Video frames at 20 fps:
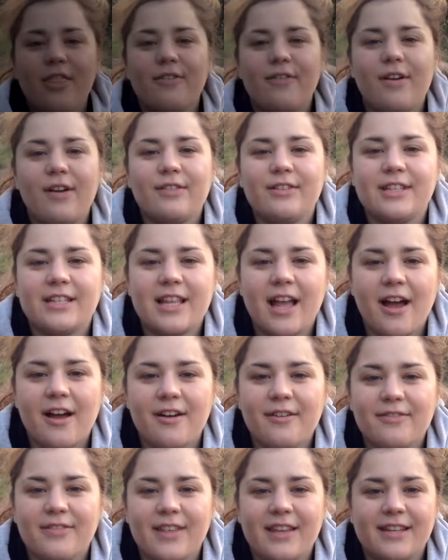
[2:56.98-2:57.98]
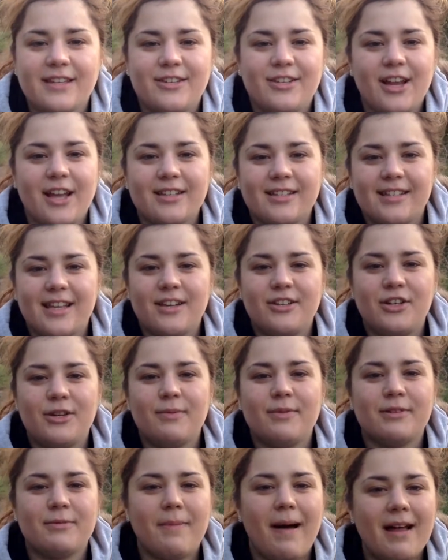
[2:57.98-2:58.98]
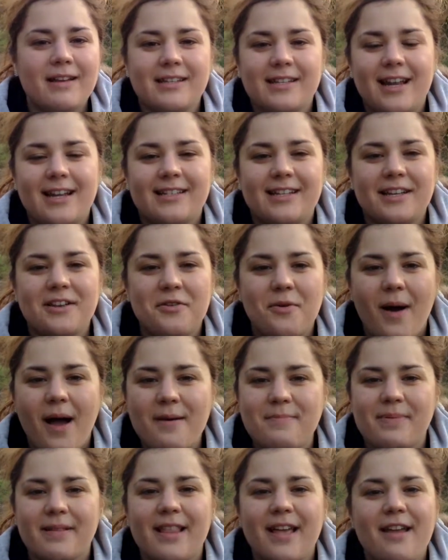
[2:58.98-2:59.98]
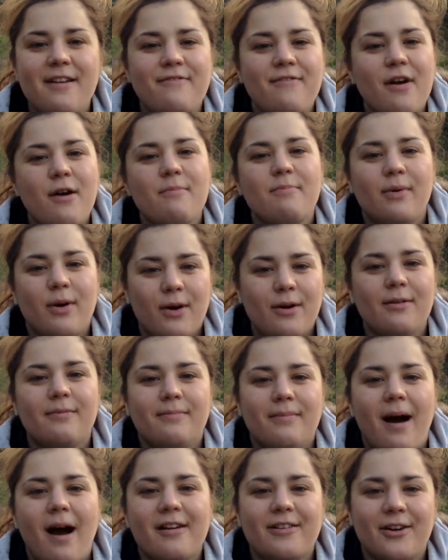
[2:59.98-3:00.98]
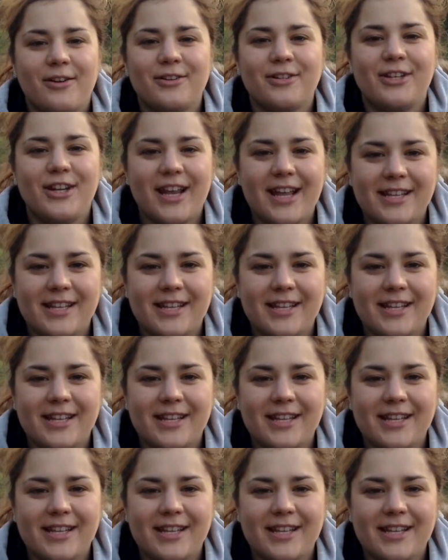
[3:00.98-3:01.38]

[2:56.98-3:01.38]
the very start of this, Shaz said she was mad and I didn't quite believe her, but my God, she